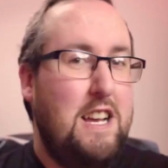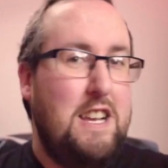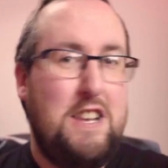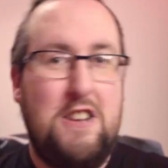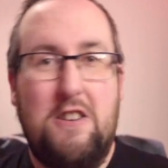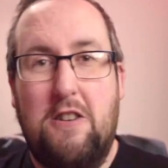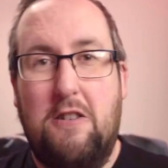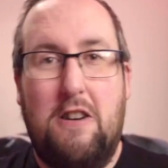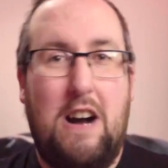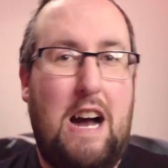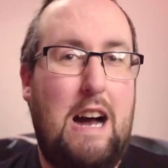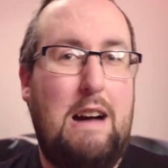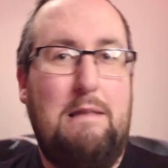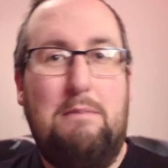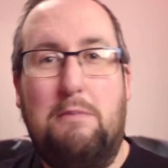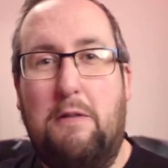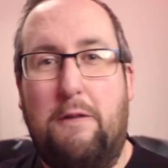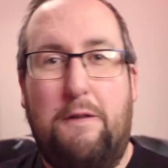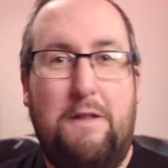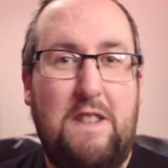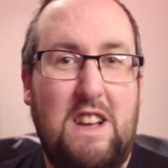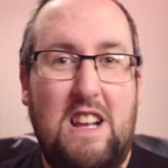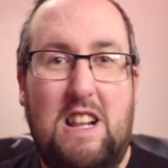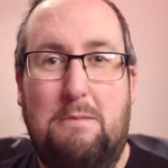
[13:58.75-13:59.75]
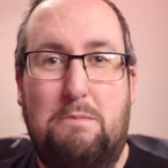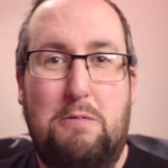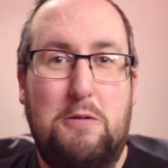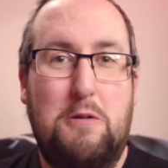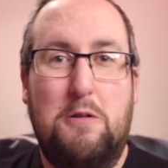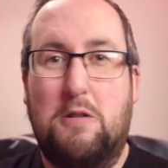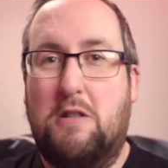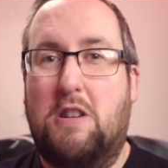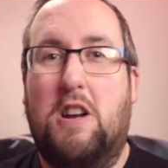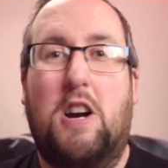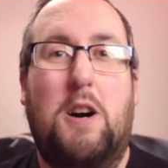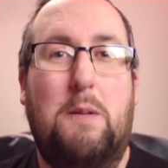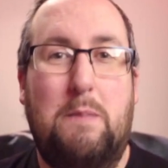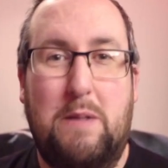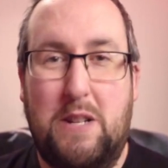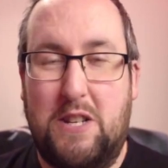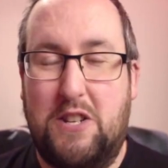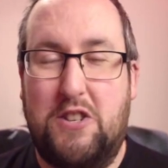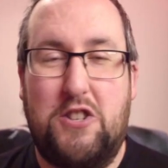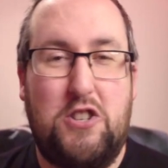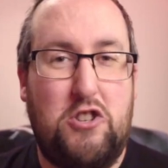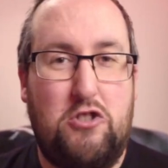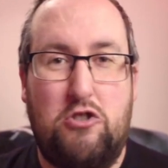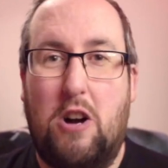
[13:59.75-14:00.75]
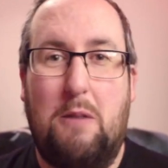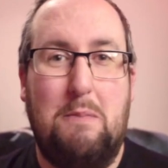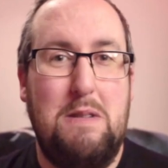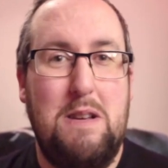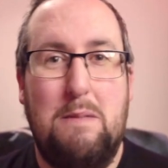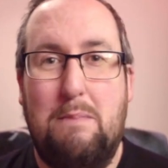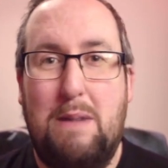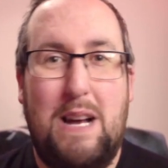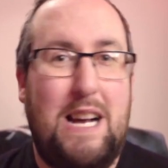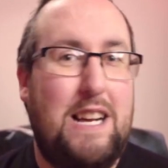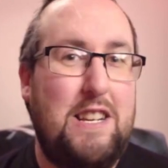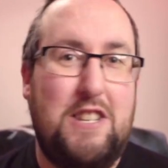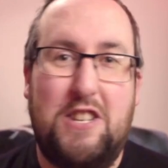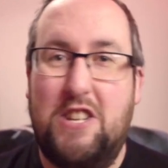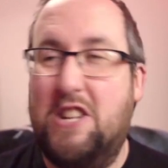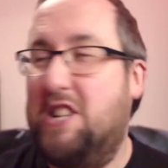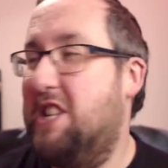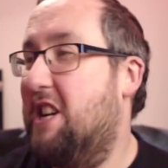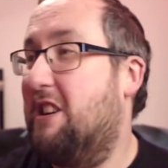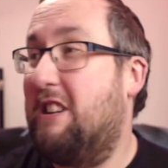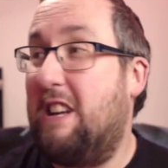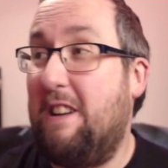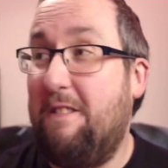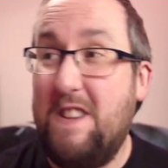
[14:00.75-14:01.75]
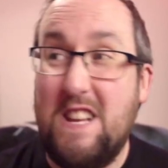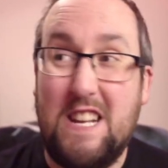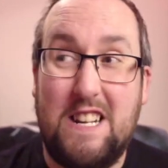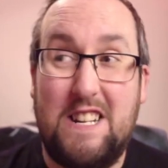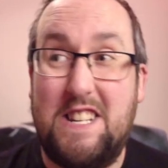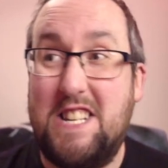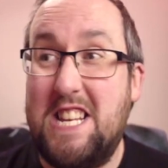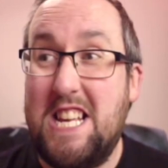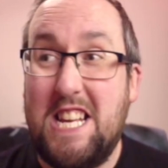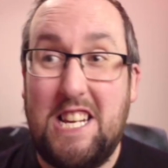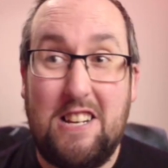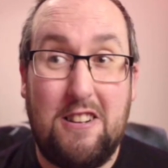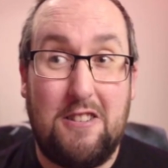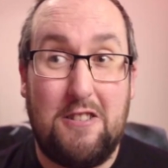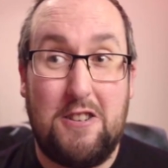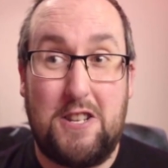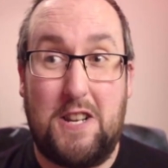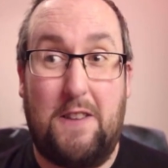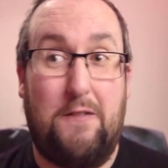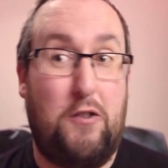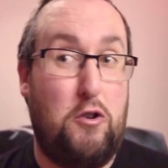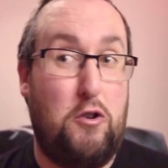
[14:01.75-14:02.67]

you know, I'm available, come and drop me a message, I'll give you a deal or something,